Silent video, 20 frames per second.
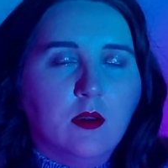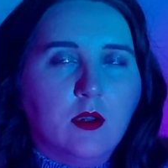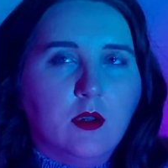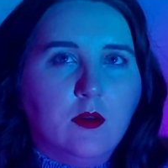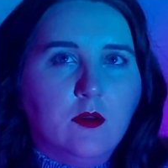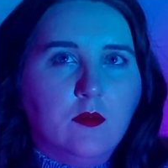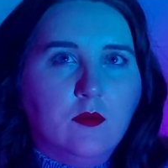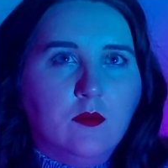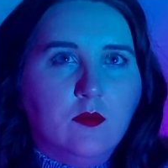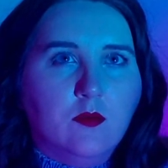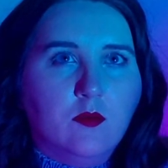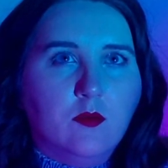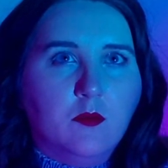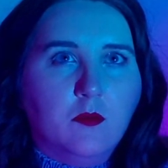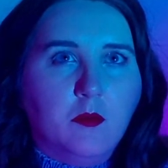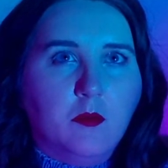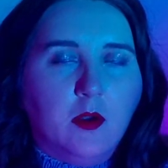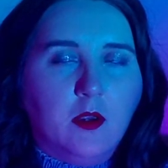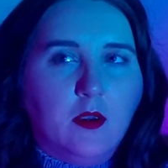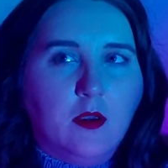kind of
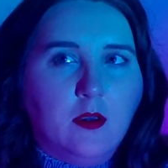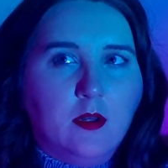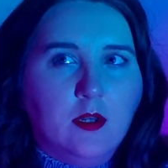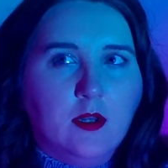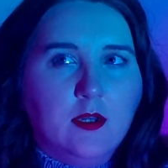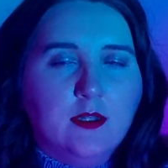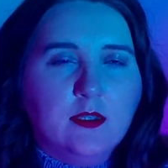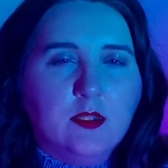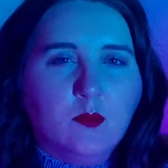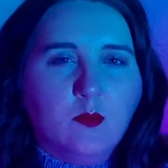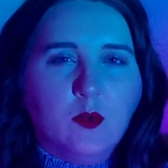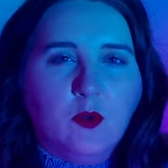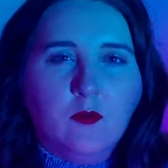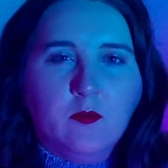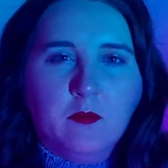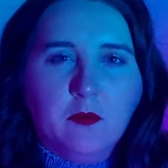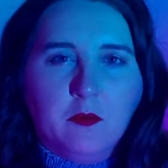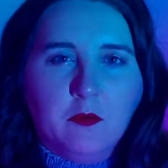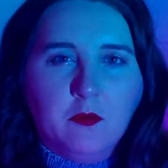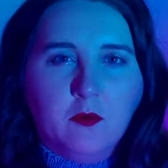recognize and be
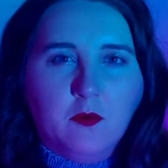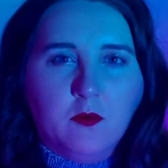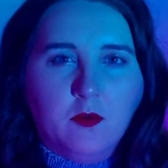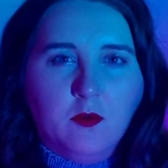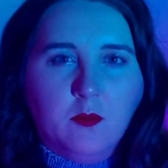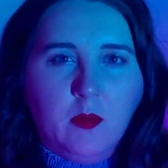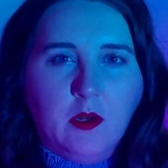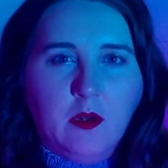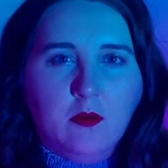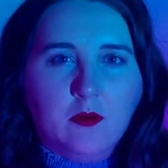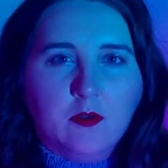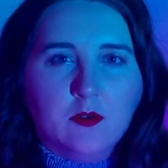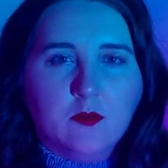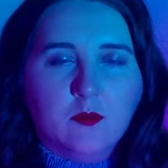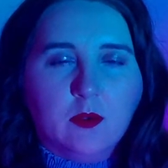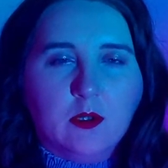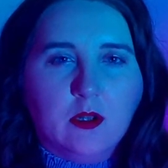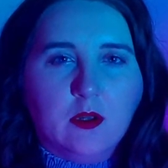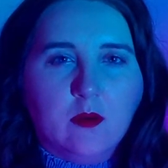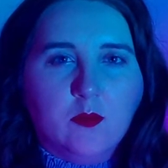vocal about
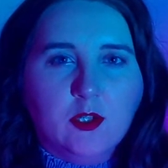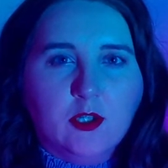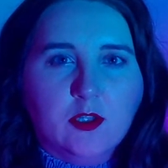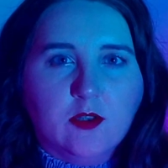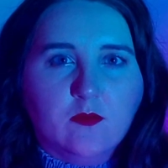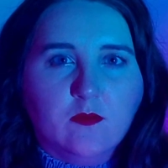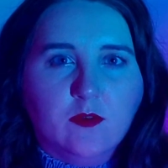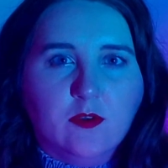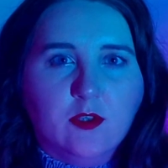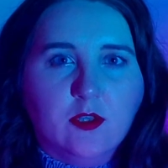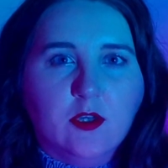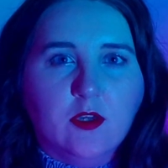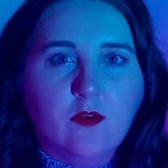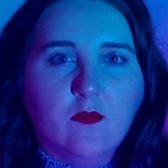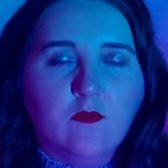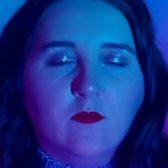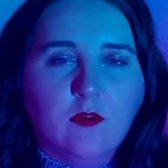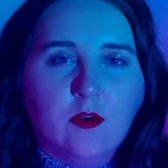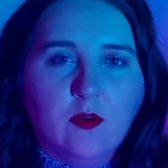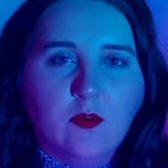when I'm just feeling
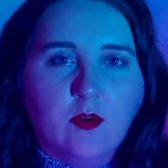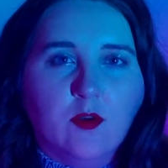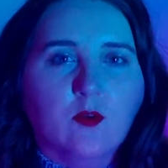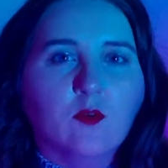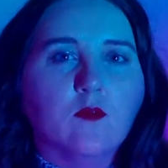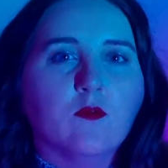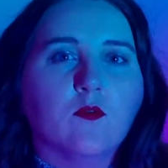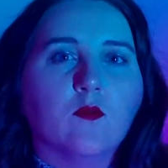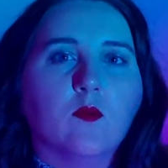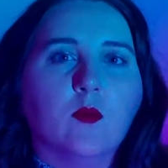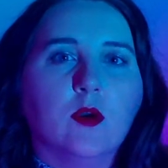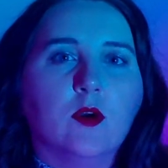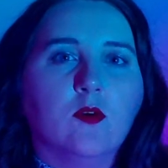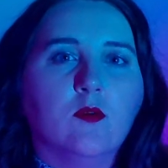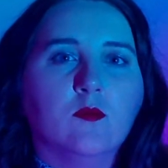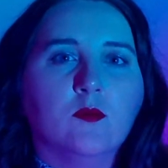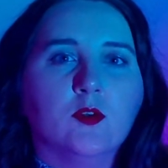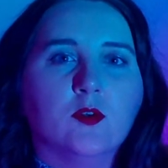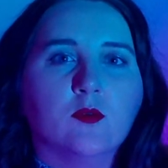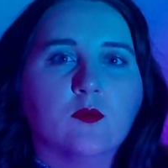very
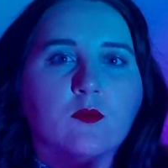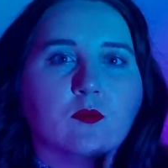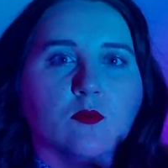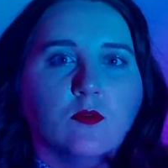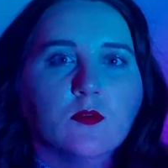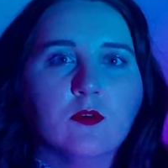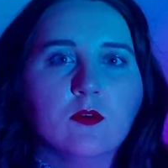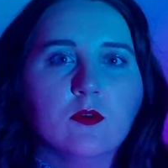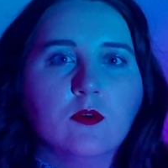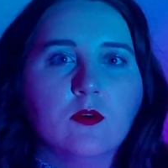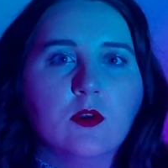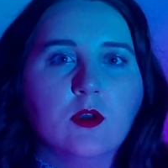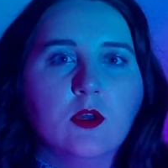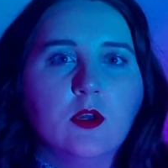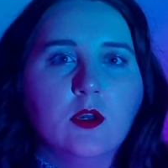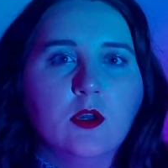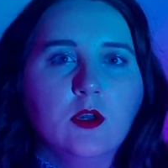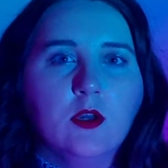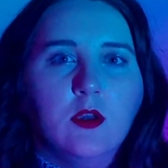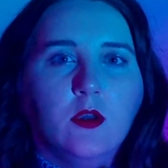overwhelmed, or,
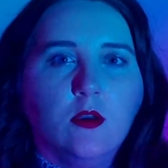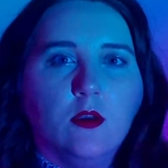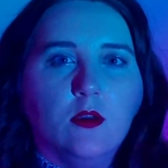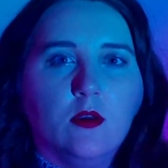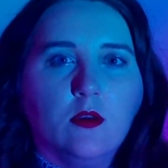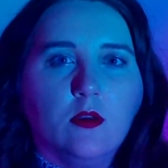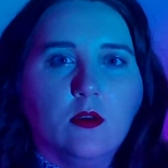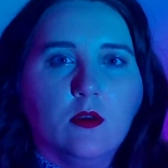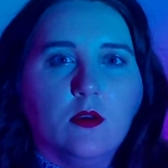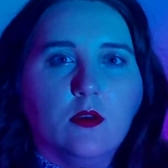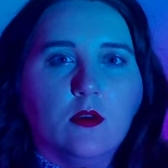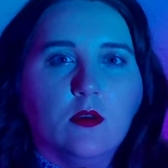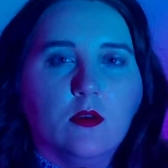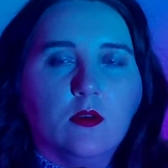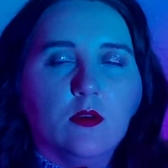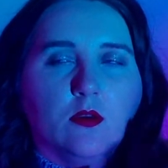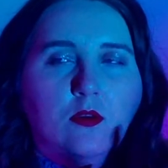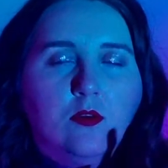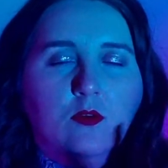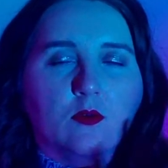
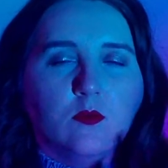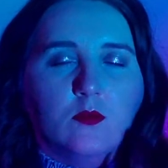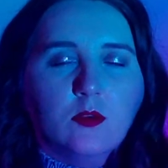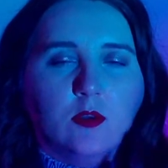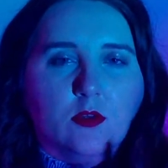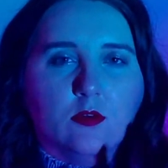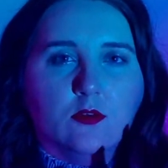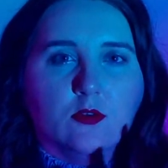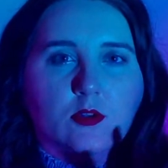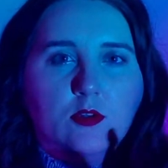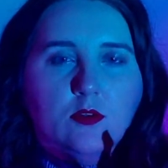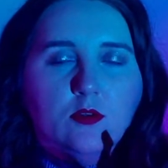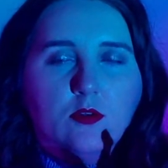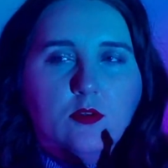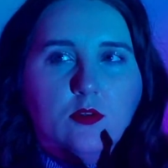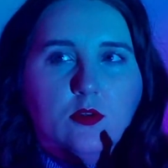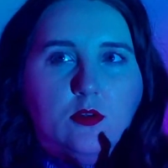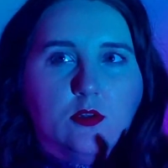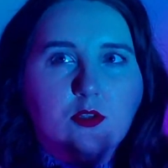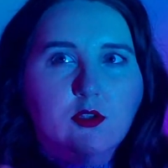you know, when it's
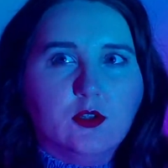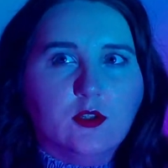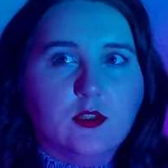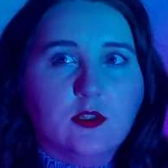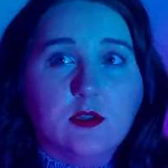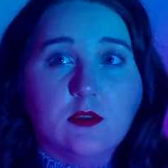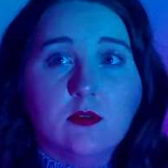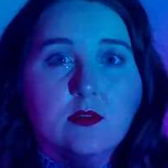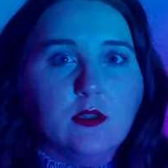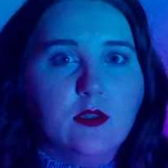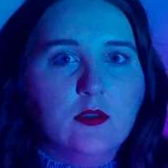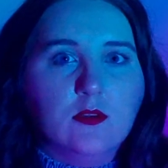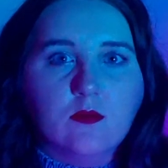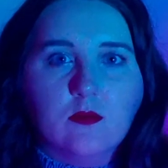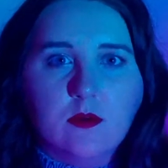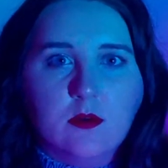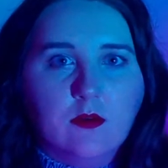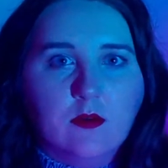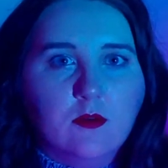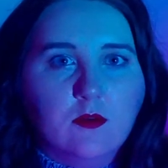just
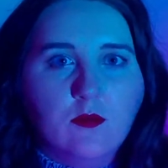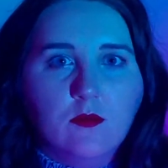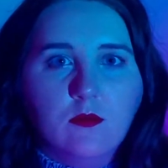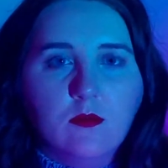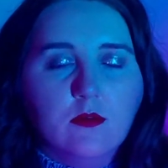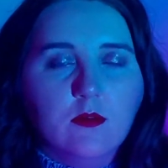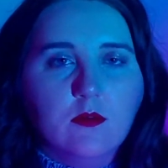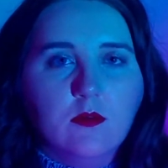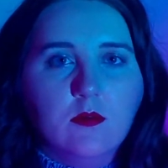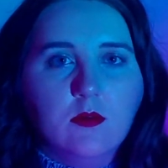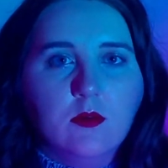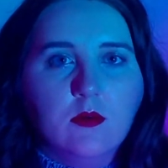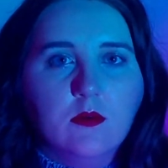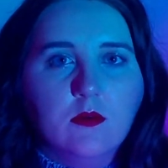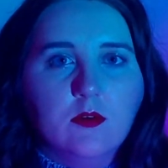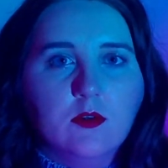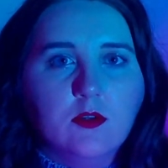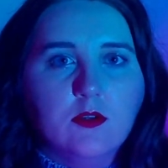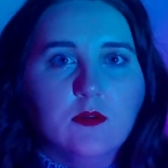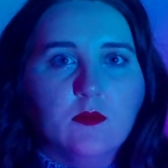sensory overload.
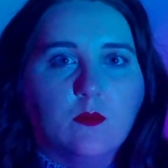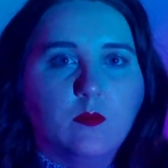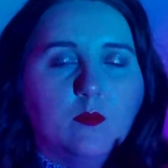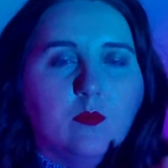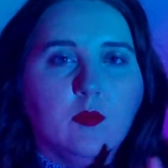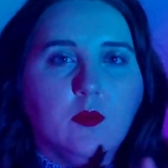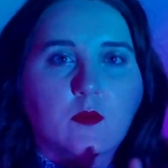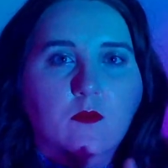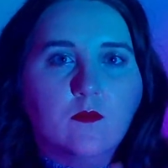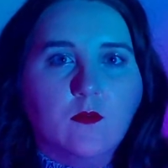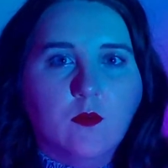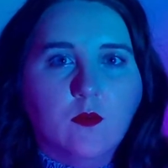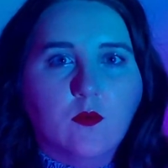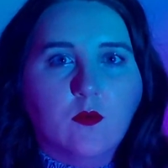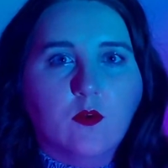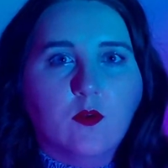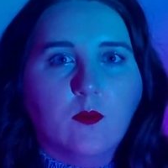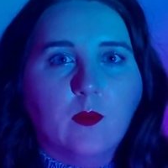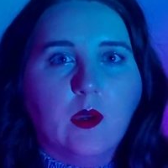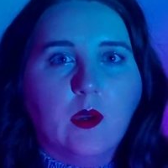Just being
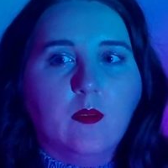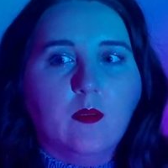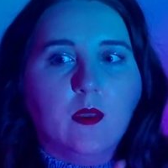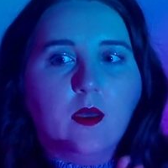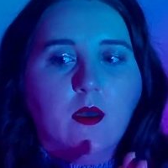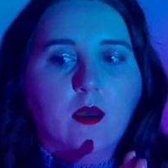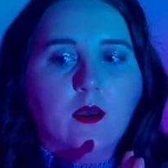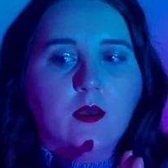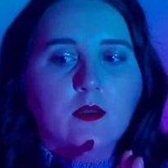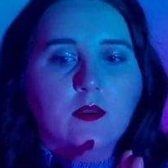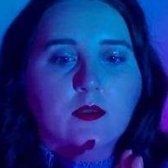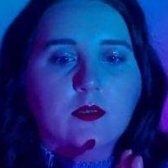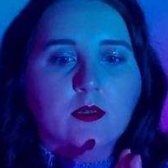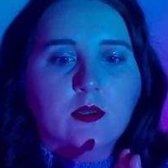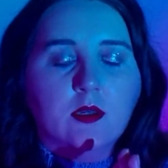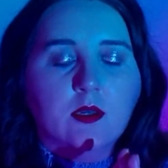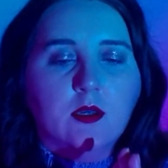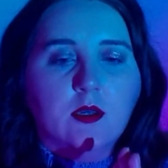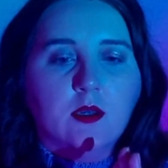vocal about that,